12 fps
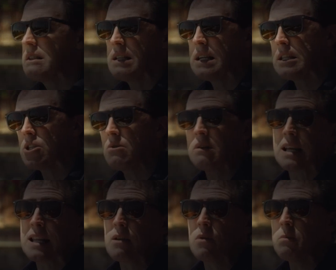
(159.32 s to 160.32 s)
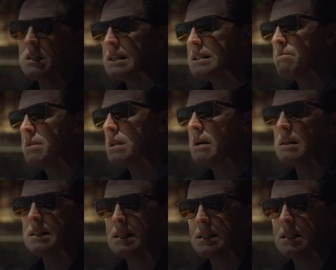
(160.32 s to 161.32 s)
I could do it anyway, but there's something about
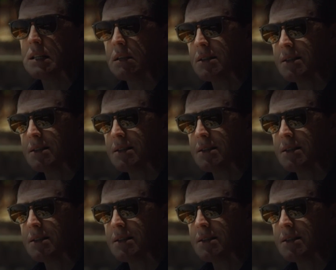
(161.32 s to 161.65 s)
Sicily, you know?